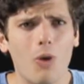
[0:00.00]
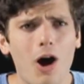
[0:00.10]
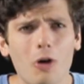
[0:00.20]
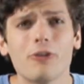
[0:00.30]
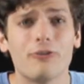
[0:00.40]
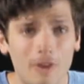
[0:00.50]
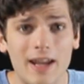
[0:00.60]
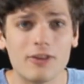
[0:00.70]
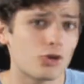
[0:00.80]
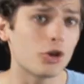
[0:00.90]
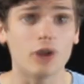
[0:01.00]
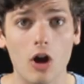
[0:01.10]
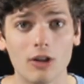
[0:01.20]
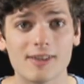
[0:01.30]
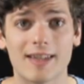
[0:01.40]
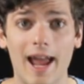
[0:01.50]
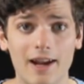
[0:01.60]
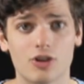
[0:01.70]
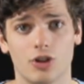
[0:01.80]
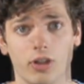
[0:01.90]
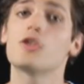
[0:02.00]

our faith should call us to action.